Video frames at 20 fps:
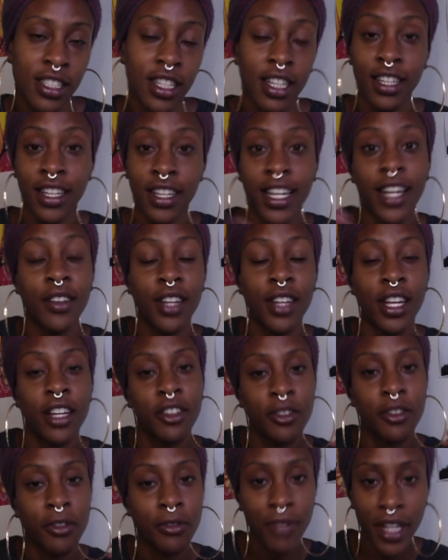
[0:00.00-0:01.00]
And now that
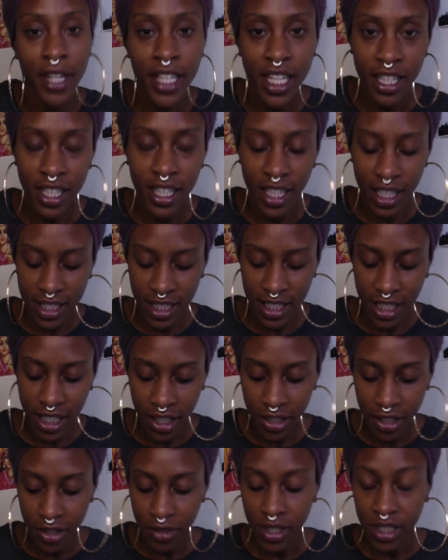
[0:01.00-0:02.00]
you're recognizing
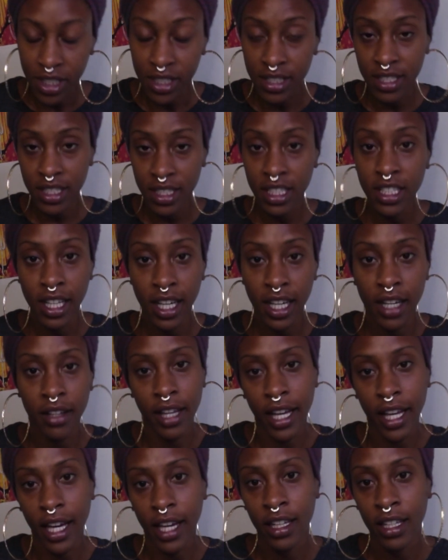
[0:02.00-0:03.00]
it, you can see how
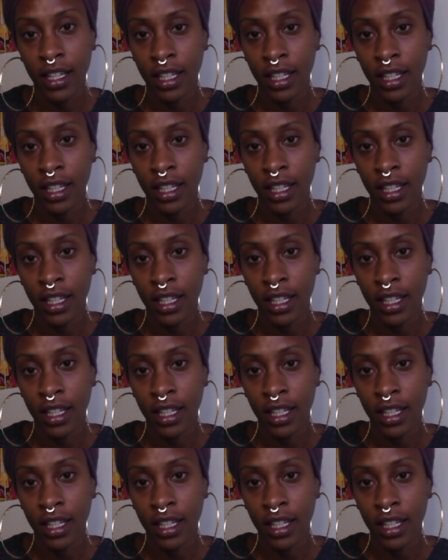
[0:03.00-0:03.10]
that